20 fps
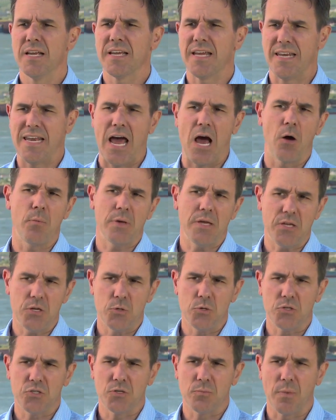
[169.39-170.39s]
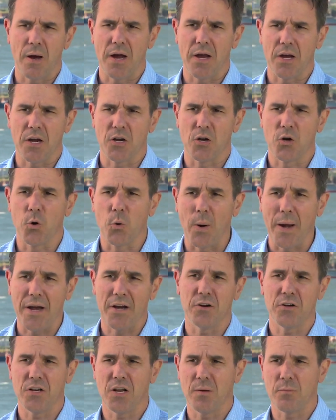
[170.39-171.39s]
can now be used to buy a
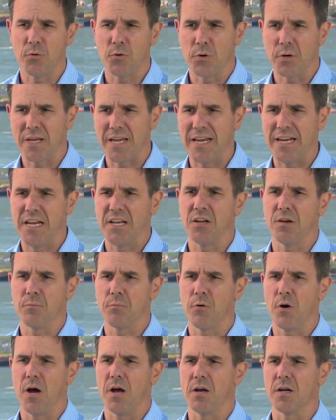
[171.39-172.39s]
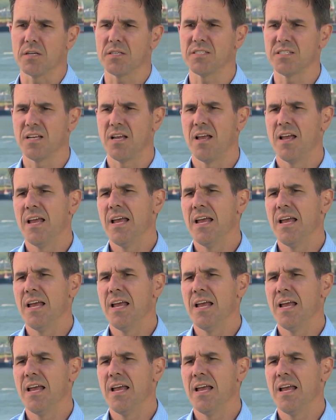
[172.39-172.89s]
greater number of Canadian products.